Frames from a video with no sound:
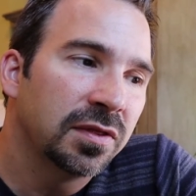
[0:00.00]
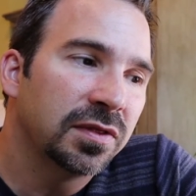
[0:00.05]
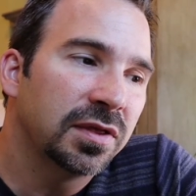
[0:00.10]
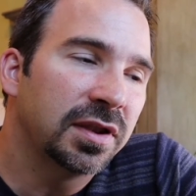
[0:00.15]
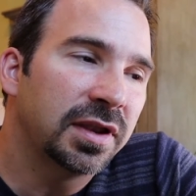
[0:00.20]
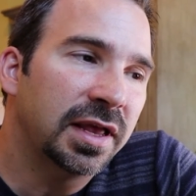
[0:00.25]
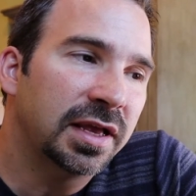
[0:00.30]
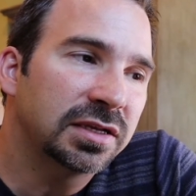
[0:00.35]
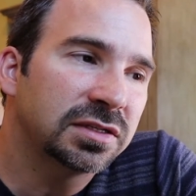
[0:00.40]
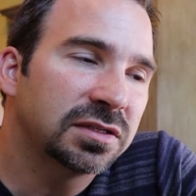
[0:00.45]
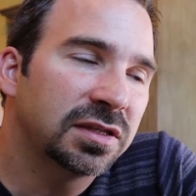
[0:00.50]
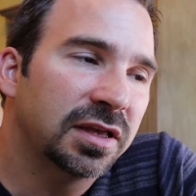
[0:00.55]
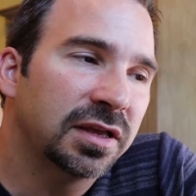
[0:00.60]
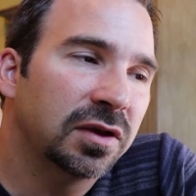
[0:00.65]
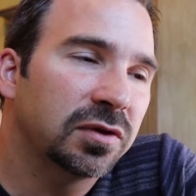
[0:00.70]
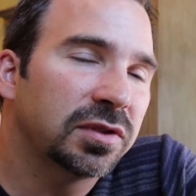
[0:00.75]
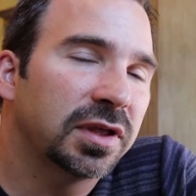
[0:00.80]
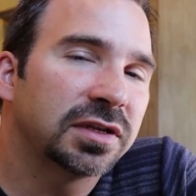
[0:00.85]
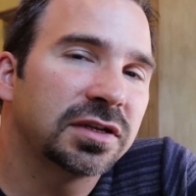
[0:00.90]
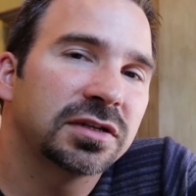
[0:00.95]
The next thing
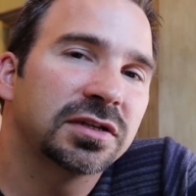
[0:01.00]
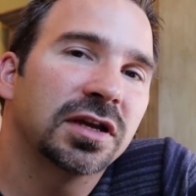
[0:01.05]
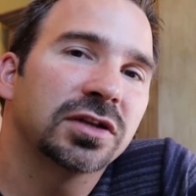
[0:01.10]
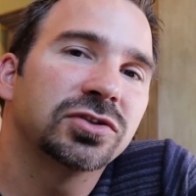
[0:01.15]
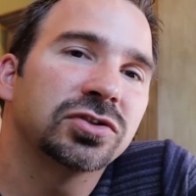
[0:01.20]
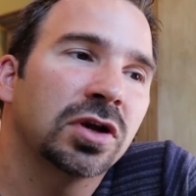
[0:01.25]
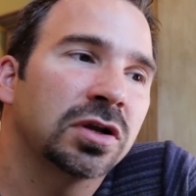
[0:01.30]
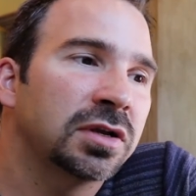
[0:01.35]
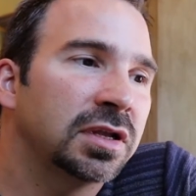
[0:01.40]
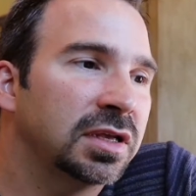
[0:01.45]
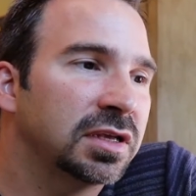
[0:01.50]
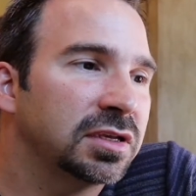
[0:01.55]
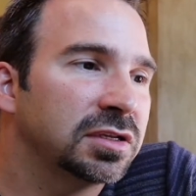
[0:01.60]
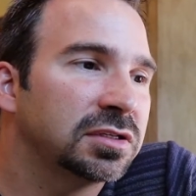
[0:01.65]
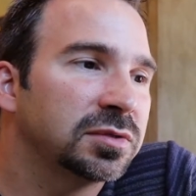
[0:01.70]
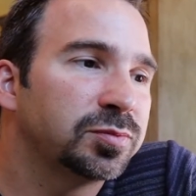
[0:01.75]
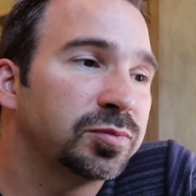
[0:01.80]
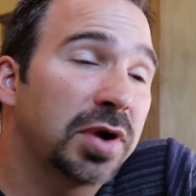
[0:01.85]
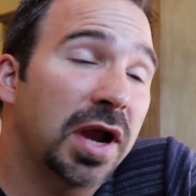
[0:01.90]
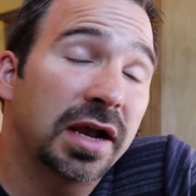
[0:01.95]
I'd like to touch on
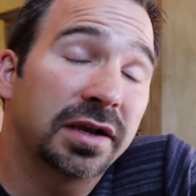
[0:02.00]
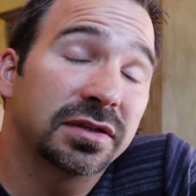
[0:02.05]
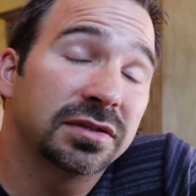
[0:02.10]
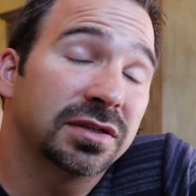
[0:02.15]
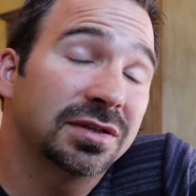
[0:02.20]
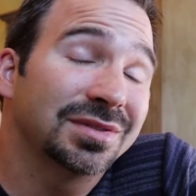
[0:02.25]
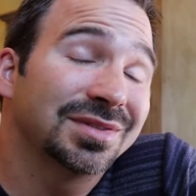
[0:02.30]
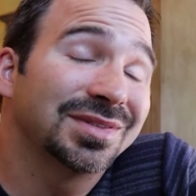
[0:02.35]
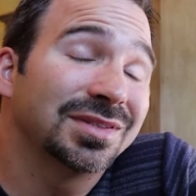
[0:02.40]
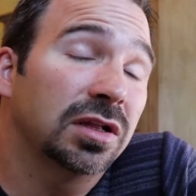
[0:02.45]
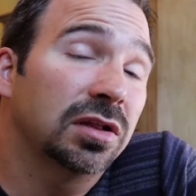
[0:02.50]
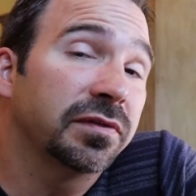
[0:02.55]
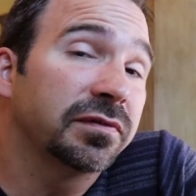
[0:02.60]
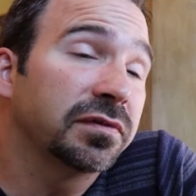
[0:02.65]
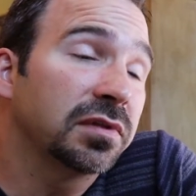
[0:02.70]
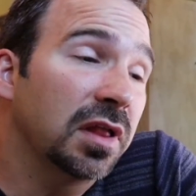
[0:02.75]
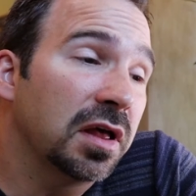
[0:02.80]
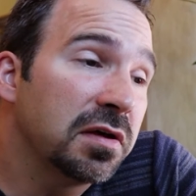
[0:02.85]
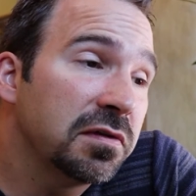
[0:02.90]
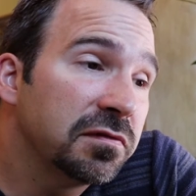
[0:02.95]
is practicing
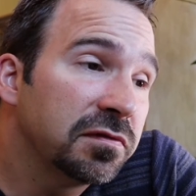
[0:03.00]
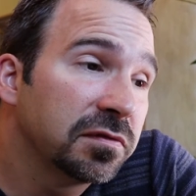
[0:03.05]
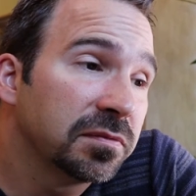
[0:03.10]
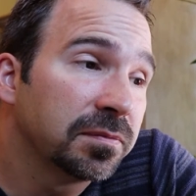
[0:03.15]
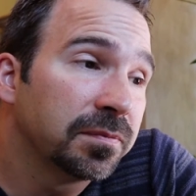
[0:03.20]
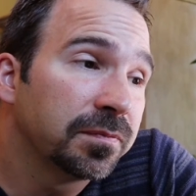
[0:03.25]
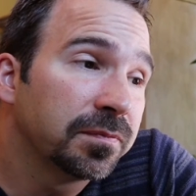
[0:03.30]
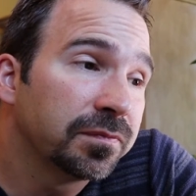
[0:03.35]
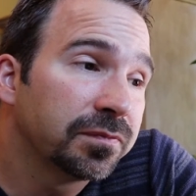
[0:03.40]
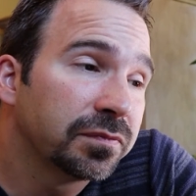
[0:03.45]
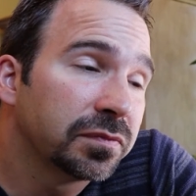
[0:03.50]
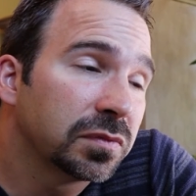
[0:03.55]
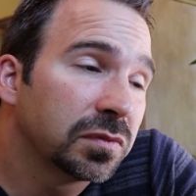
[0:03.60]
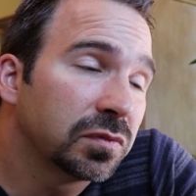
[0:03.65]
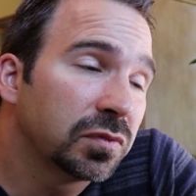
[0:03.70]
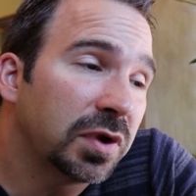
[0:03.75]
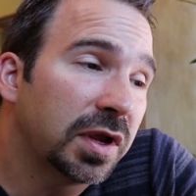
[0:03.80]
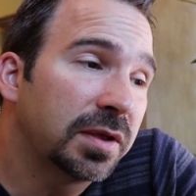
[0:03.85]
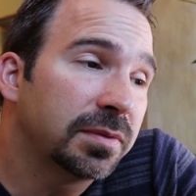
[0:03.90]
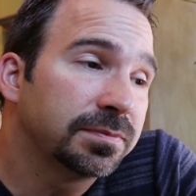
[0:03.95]
self love,
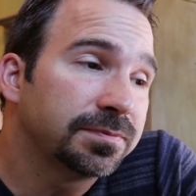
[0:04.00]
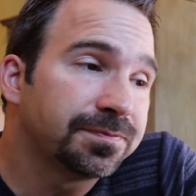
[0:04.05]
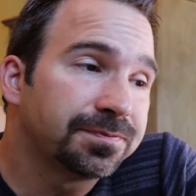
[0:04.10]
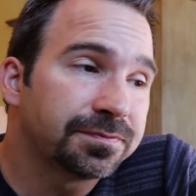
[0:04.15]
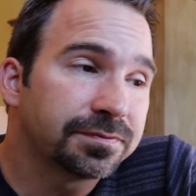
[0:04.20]
right?